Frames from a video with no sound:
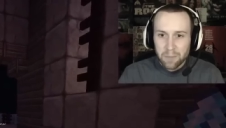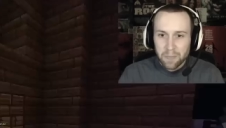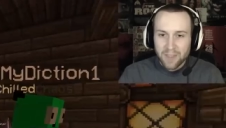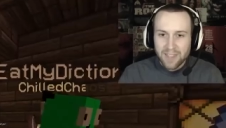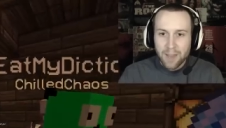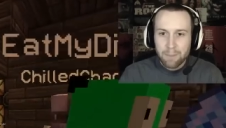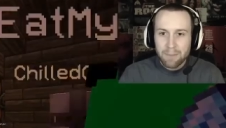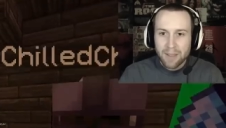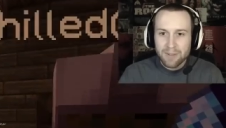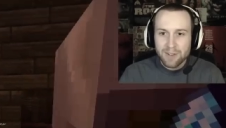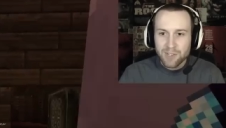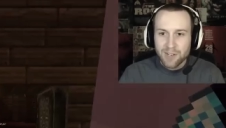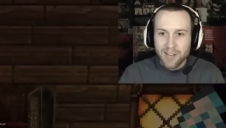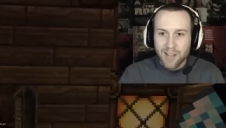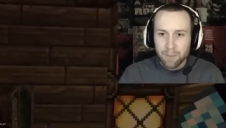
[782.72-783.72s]
Yeah, maybe yeah, you
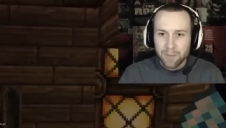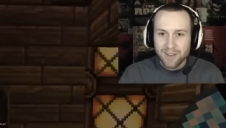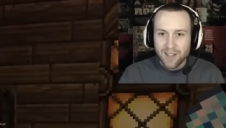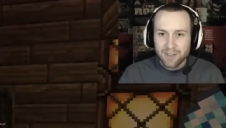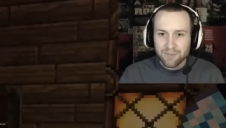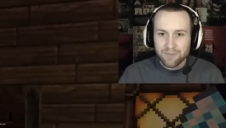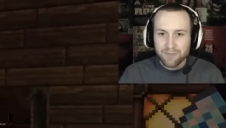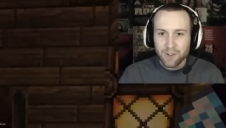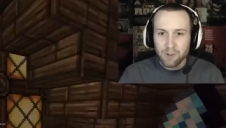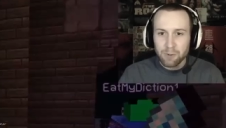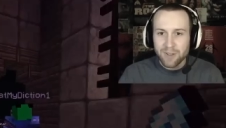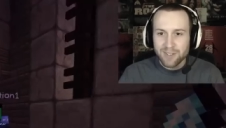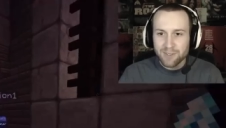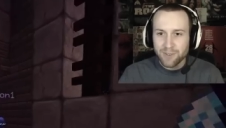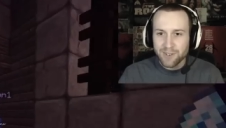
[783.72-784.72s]
should help and yeah, not film
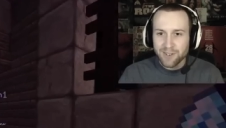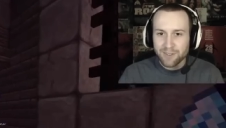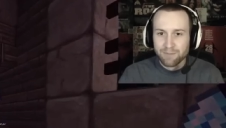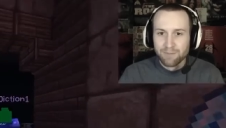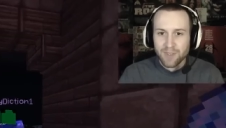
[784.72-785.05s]
us for your